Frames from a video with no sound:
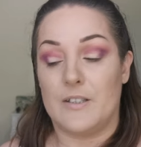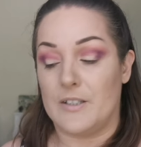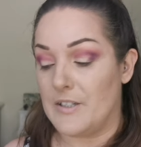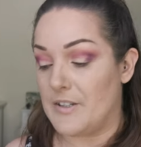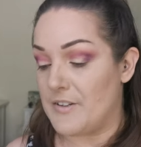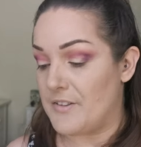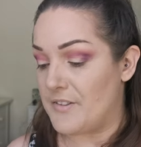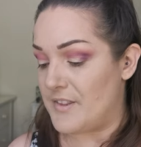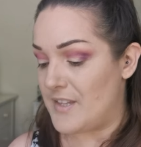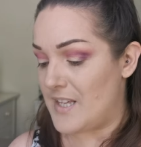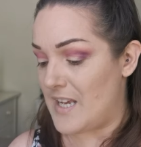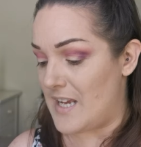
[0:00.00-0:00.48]

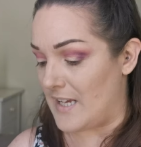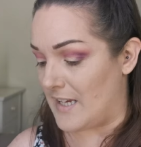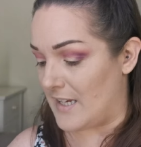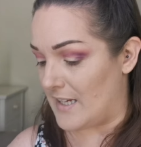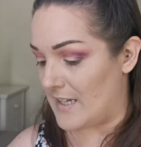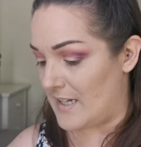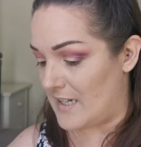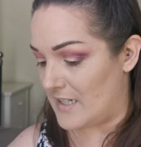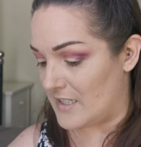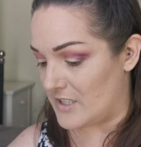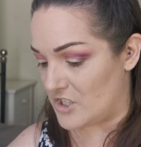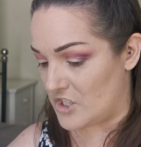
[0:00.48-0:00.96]
Now I
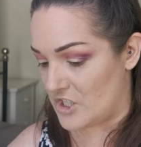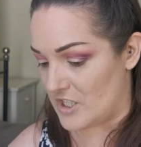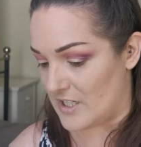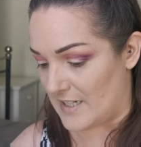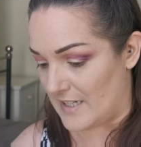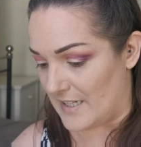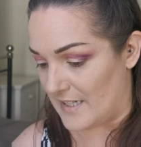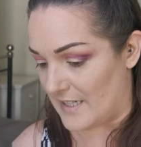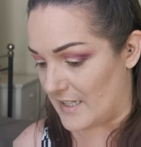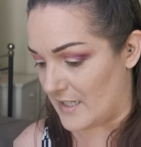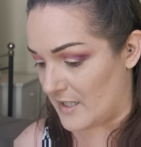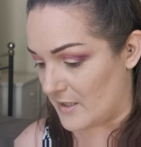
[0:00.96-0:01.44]
think
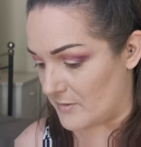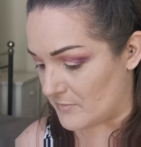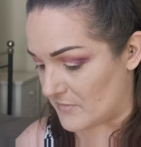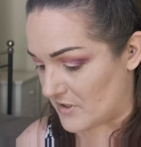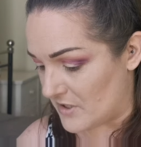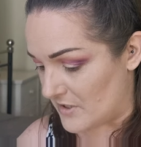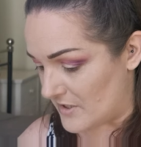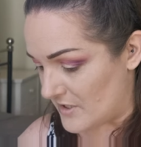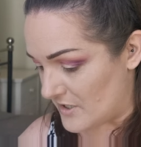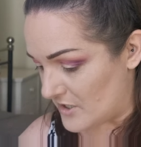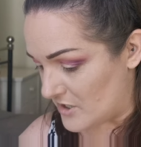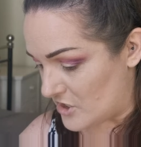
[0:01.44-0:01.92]
actually I'm
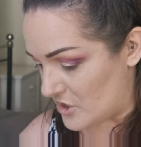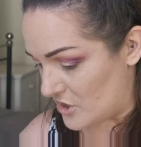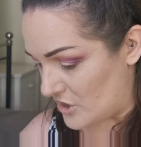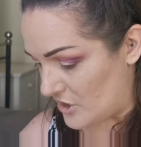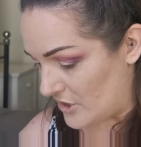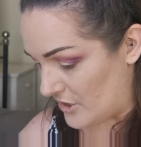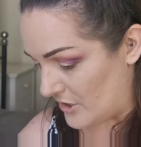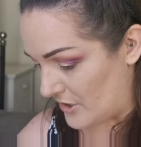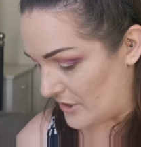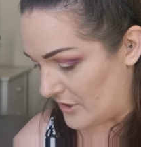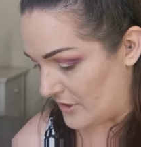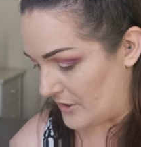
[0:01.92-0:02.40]
going
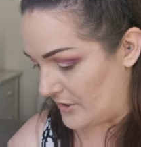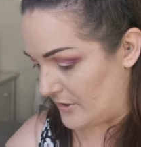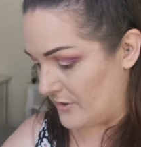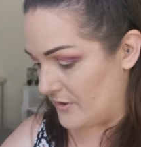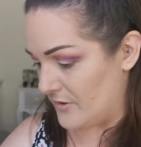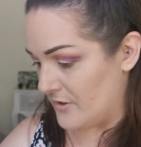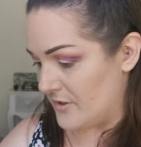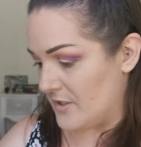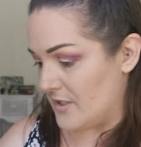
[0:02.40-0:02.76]
to,